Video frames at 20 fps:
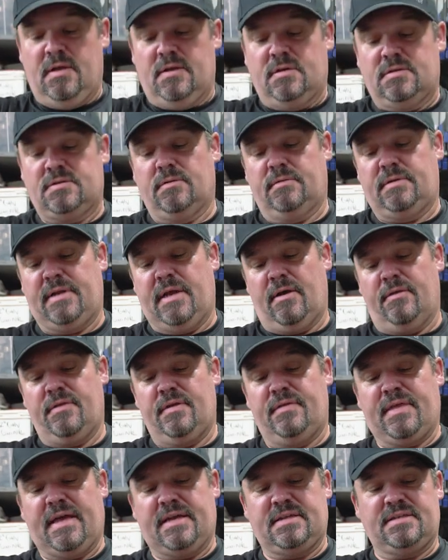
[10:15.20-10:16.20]
So now
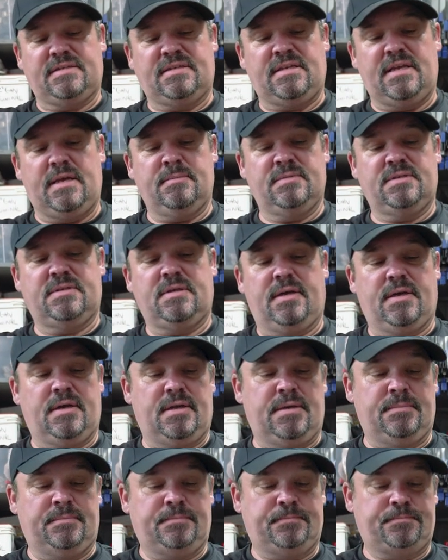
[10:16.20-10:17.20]
that that seam's
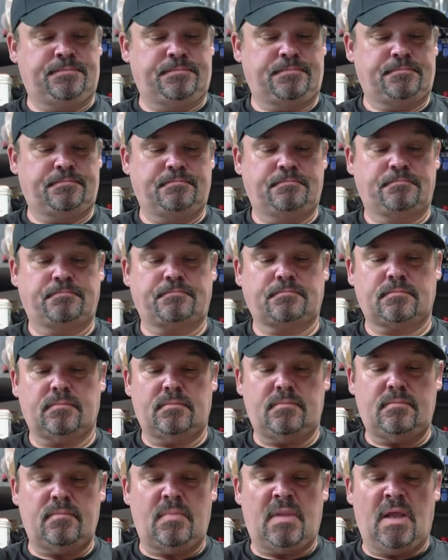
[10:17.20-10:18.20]
done,
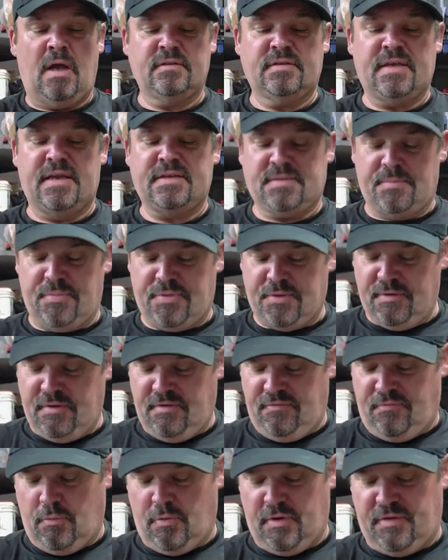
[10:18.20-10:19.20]
I'll take some
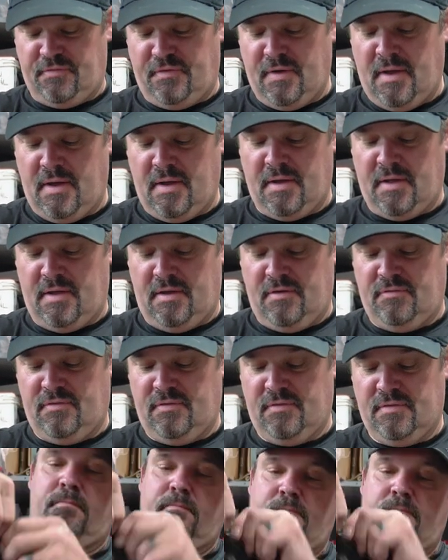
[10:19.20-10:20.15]
3045.